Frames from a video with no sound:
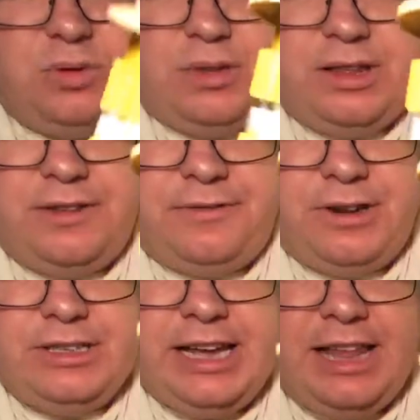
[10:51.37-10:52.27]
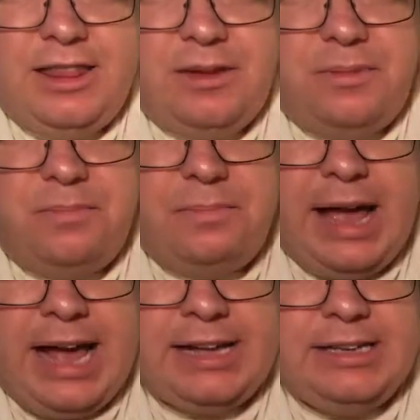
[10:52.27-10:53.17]
both on the front and the
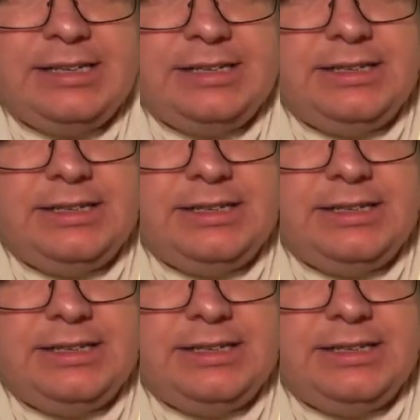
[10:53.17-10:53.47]
back,